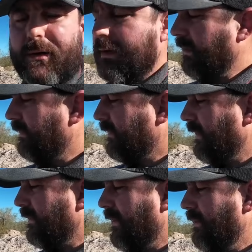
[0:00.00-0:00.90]
All right, let's
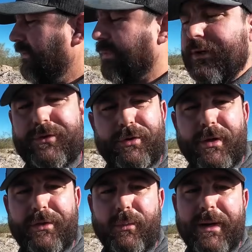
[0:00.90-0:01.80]
get going. So we're going to turn
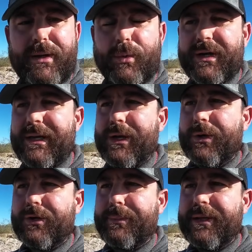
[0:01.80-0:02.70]
on the radio. We're going to hear
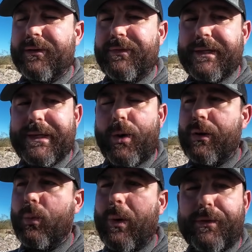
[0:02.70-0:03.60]
a little bit of the
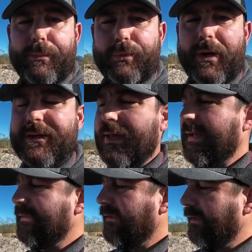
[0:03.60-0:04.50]
NOAA weather
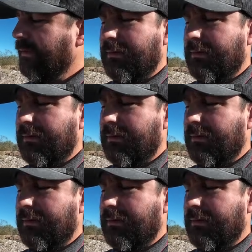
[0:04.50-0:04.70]
broadcast.